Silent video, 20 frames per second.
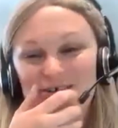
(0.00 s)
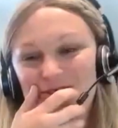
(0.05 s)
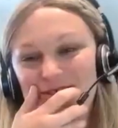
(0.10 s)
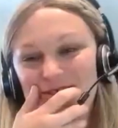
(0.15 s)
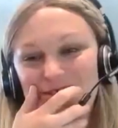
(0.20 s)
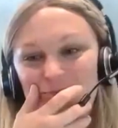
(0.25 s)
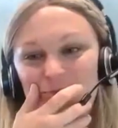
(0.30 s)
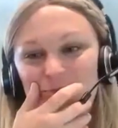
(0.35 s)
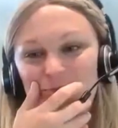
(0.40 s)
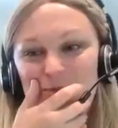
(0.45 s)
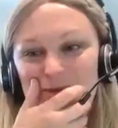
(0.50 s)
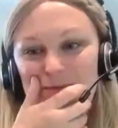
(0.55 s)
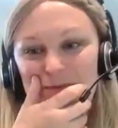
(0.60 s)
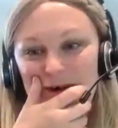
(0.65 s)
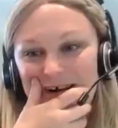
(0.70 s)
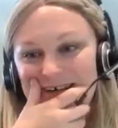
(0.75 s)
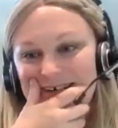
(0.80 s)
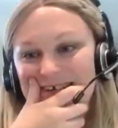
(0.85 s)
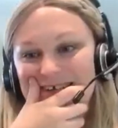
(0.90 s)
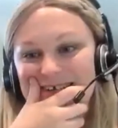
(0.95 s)
got someone pretty
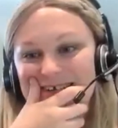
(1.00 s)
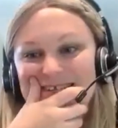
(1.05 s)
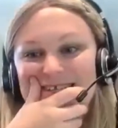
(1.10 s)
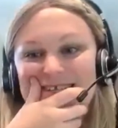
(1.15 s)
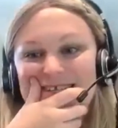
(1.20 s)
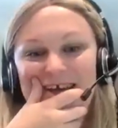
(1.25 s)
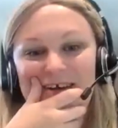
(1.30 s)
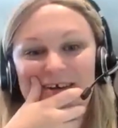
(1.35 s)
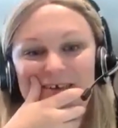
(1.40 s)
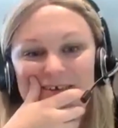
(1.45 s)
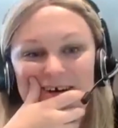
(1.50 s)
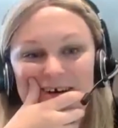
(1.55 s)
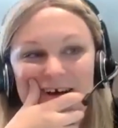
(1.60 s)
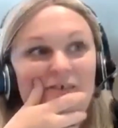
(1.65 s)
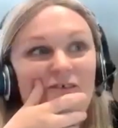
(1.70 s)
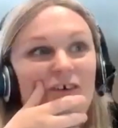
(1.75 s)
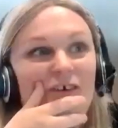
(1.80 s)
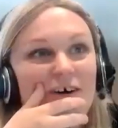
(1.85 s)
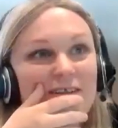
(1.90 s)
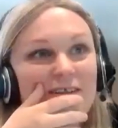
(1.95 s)
pregnant so i
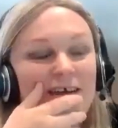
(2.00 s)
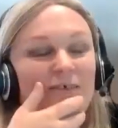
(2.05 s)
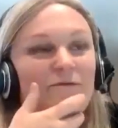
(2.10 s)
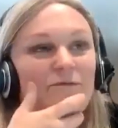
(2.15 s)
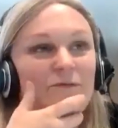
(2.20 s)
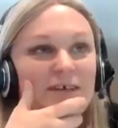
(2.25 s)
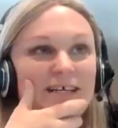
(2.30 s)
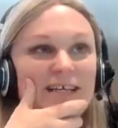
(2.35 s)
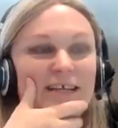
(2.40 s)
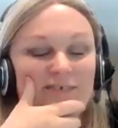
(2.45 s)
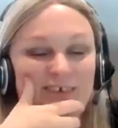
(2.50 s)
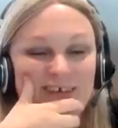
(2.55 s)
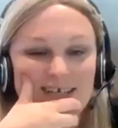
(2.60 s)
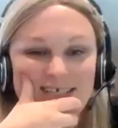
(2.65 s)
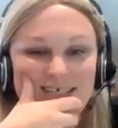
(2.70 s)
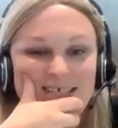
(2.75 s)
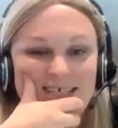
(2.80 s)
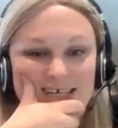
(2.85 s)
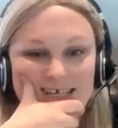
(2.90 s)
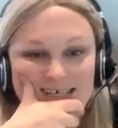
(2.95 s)
find that really
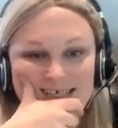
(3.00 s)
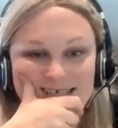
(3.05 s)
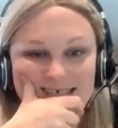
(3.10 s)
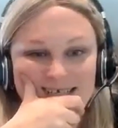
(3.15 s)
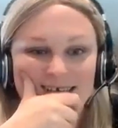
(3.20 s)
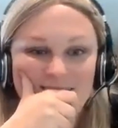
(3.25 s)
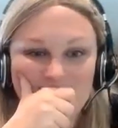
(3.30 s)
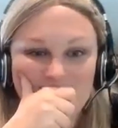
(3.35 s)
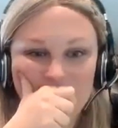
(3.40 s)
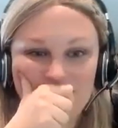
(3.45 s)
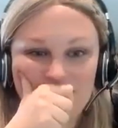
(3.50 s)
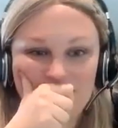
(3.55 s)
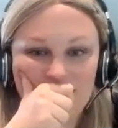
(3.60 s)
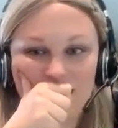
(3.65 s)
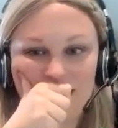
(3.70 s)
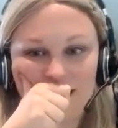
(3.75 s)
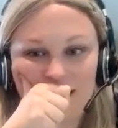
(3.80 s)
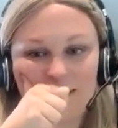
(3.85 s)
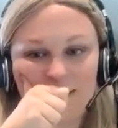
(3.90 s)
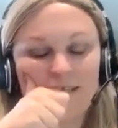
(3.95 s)
fascinating
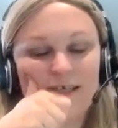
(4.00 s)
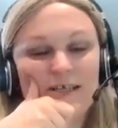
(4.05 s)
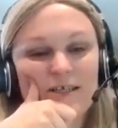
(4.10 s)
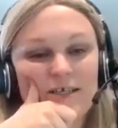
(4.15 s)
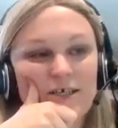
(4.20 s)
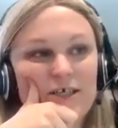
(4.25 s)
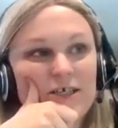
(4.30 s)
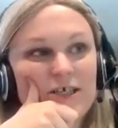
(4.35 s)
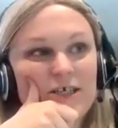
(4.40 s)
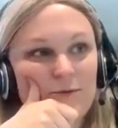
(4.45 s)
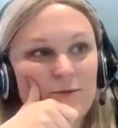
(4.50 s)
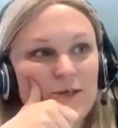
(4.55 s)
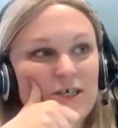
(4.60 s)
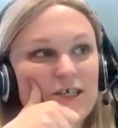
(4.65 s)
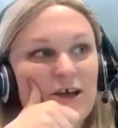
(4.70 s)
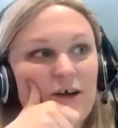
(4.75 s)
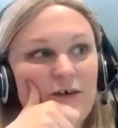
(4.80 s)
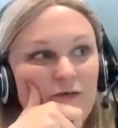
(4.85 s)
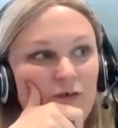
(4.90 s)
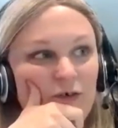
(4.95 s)
uh, that she was
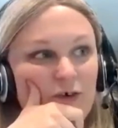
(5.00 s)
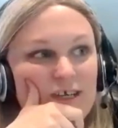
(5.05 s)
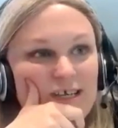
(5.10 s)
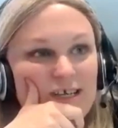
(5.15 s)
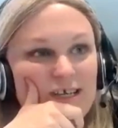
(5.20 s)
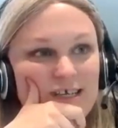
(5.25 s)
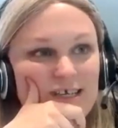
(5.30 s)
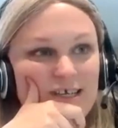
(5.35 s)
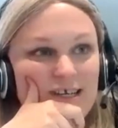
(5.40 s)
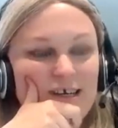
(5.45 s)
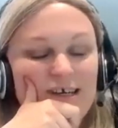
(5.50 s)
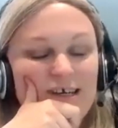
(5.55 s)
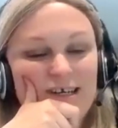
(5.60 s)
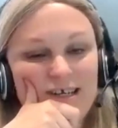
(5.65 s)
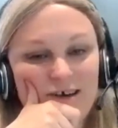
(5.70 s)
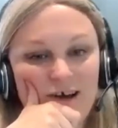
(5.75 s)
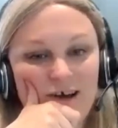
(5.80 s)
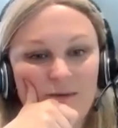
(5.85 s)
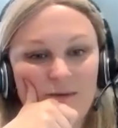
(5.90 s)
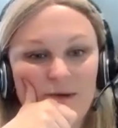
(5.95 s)
so voiceless in her
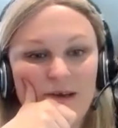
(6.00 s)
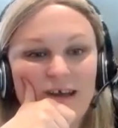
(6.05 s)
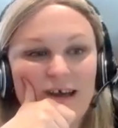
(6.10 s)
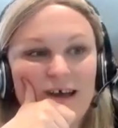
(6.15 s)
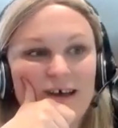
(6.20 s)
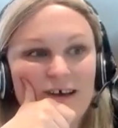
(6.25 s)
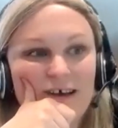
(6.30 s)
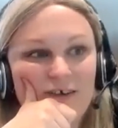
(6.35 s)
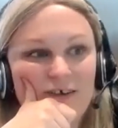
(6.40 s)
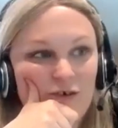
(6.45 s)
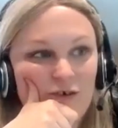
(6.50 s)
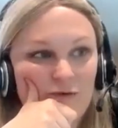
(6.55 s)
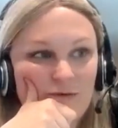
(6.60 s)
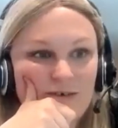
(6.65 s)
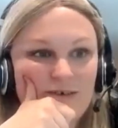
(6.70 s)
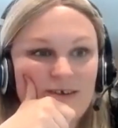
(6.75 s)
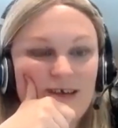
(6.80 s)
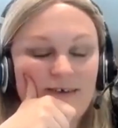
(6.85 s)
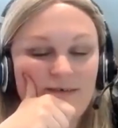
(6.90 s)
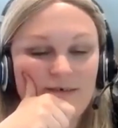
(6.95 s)
time and yet her
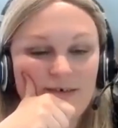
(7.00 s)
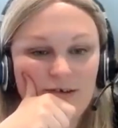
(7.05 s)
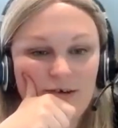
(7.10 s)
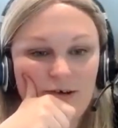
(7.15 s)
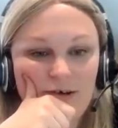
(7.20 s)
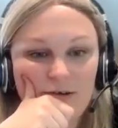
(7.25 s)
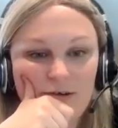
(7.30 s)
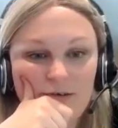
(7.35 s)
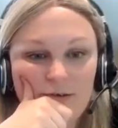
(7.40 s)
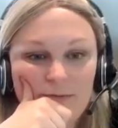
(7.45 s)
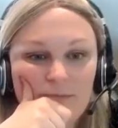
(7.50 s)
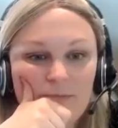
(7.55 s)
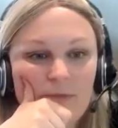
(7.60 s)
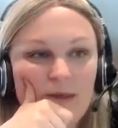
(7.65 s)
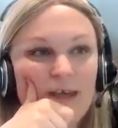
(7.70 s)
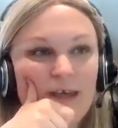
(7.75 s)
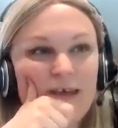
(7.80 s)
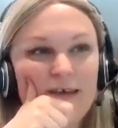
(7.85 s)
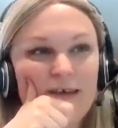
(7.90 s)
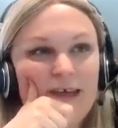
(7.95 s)
stories carried on
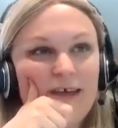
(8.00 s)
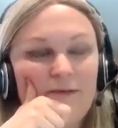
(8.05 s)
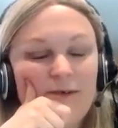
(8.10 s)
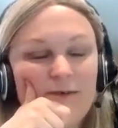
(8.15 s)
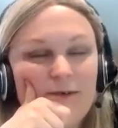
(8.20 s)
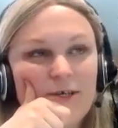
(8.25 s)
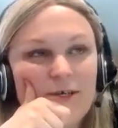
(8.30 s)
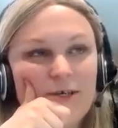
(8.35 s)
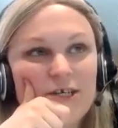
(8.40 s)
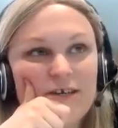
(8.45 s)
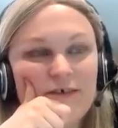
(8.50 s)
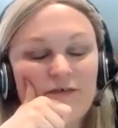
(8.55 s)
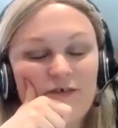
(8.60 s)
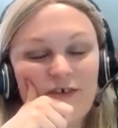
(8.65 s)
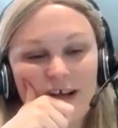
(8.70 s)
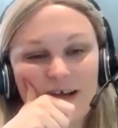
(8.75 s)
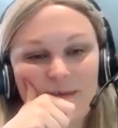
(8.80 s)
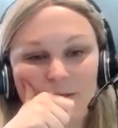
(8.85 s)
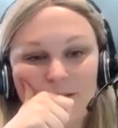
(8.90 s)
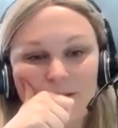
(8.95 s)
even if it's just a
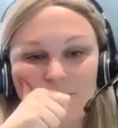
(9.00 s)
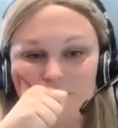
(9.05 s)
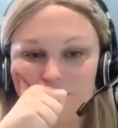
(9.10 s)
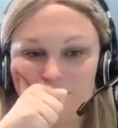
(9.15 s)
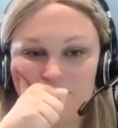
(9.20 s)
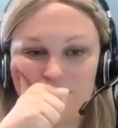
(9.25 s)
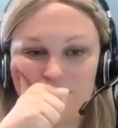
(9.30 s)
fragment